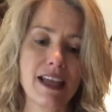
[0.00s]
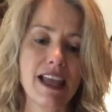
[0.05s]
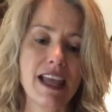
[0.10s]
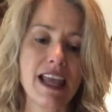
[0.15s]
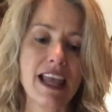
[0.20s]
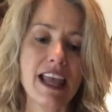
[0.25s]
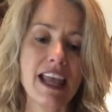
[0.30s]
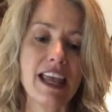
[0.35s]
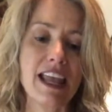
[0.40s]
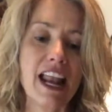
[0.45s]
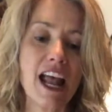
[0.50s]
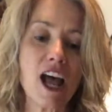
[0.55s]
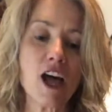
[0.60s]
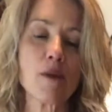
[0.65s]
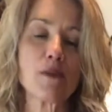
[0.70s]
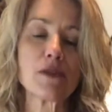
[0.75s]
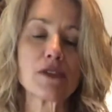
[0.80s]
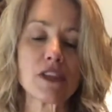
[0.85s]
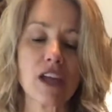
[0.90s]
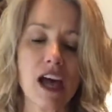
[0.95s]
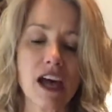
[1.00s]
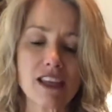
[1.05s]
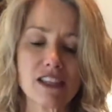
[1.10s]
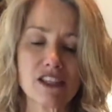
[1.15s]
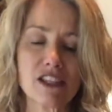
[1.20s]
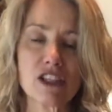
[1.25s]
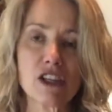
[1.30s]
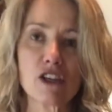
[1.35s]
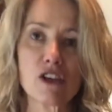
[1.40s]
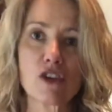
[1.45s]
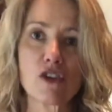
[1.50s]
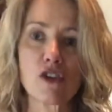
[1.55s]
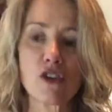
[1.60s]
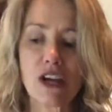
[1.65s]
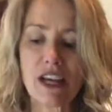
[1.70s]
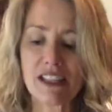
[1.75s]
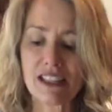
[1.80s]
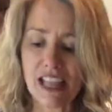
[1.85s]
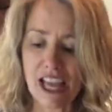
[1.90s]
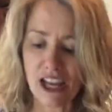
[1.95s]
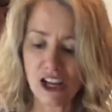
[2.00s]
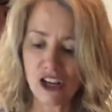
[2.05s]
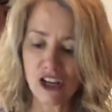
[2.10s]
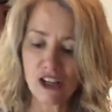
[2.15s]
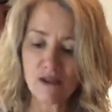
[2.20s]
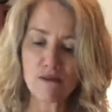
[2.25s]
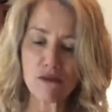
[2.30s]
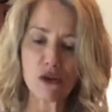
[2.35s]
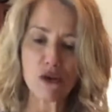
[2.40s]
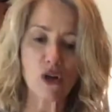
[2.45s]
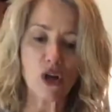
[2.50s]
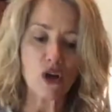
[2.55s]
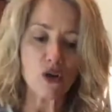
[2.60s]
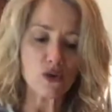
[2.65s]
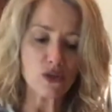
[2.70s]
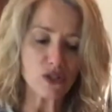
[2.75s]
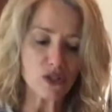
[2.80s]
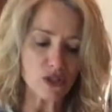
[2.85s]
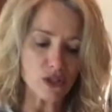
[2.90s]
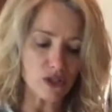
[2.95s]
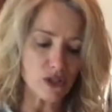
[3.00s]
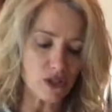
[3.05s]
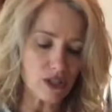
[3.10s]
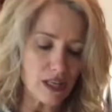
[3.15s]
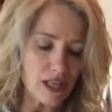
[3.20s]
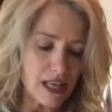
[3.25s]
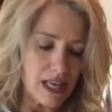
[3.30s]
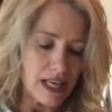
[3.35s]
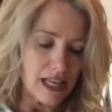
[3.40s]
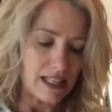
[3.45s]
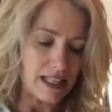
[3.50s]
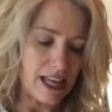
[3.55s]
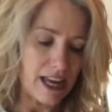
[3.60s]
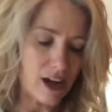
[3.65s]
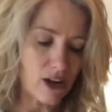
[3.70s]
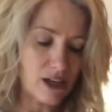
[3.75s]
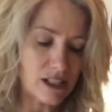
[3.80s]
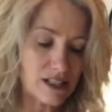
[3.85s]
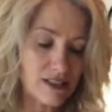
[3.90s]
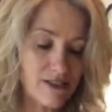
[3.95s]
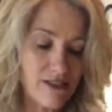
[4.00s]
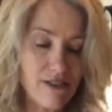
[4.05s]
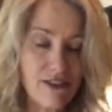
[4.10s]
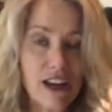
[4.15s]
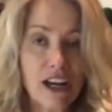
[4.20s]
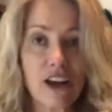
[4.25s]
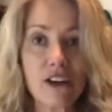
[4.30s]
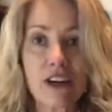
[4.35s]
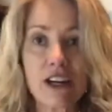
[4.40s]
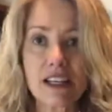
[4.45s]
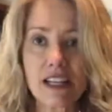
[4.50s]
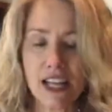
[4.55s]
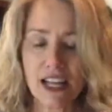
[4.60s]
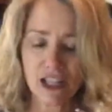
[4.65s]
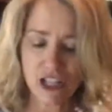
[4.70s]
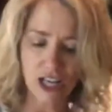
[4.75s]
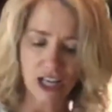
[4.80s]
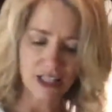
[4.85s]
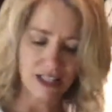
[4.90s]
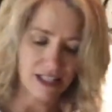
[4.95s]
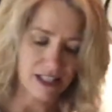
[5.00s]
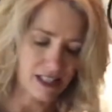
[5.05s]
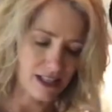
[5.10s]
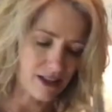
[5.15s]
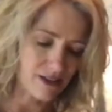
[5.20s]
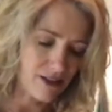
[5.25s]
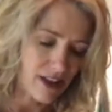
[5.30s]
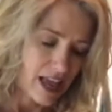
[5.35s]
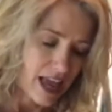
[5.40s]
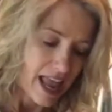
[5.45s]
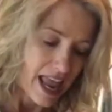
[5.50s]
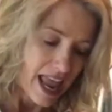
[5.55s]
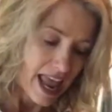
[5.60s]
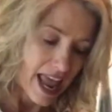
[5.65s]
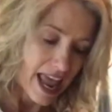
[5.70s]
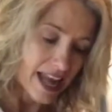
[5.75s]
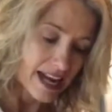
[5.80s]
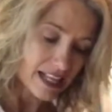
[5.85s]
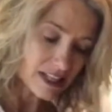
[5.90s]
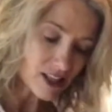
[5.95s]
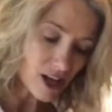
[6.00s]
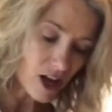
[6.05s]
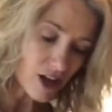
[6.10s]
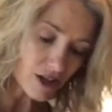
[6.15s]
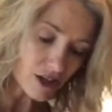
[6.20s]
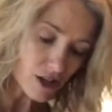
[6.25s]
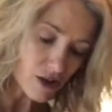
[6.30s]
It helps us to create that good mucosal layer. It's very digestive, and it's also